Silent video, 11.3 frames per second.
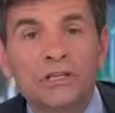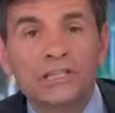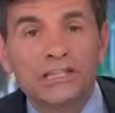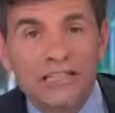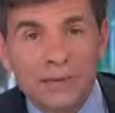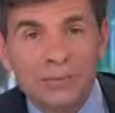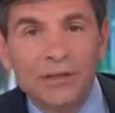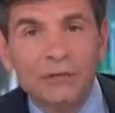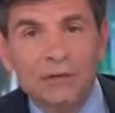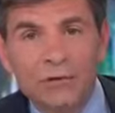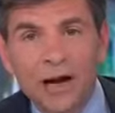she deeply
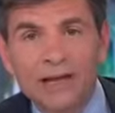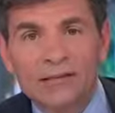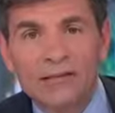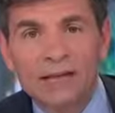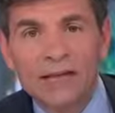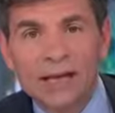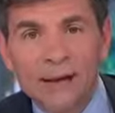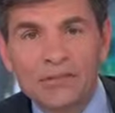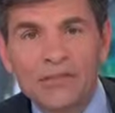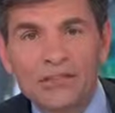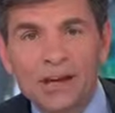regrets.
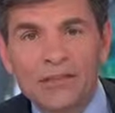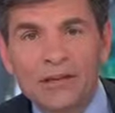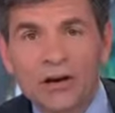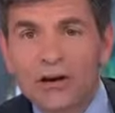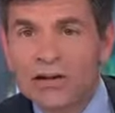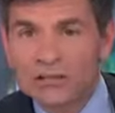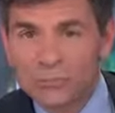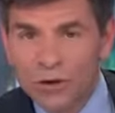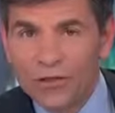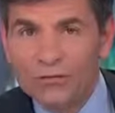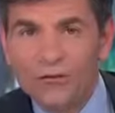ABC's Jonathan Karl has more
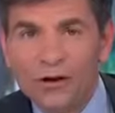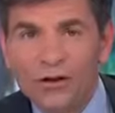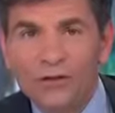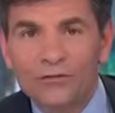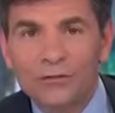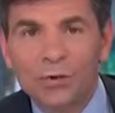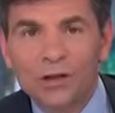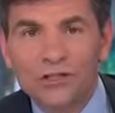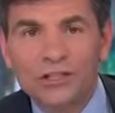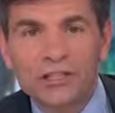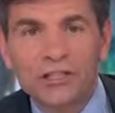on the fallout from
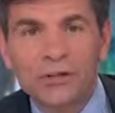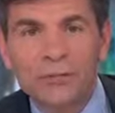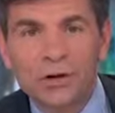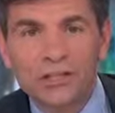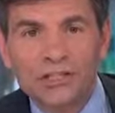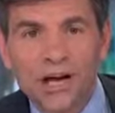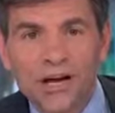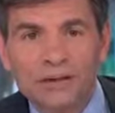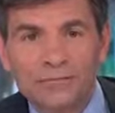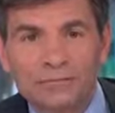Washington. Good morning, John.